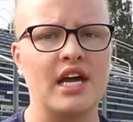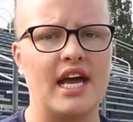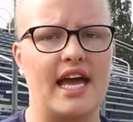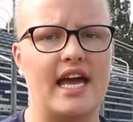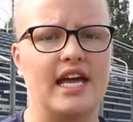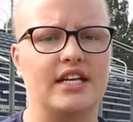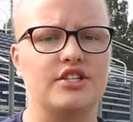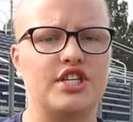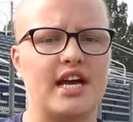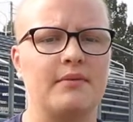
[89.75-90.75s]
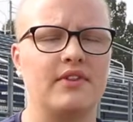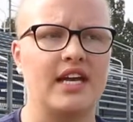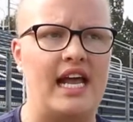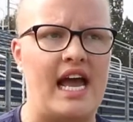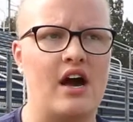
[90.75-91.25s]
and she had me lay
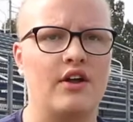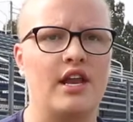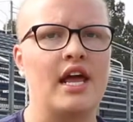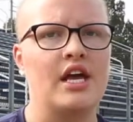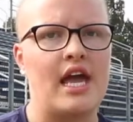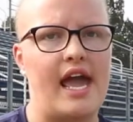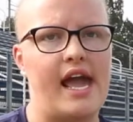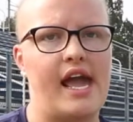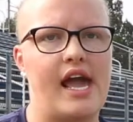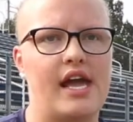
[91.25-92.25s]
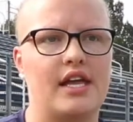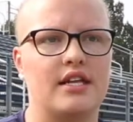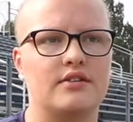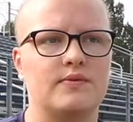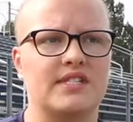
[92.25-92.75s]
down
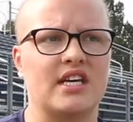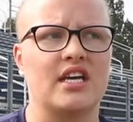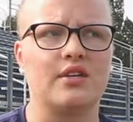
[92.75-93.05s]
and was like,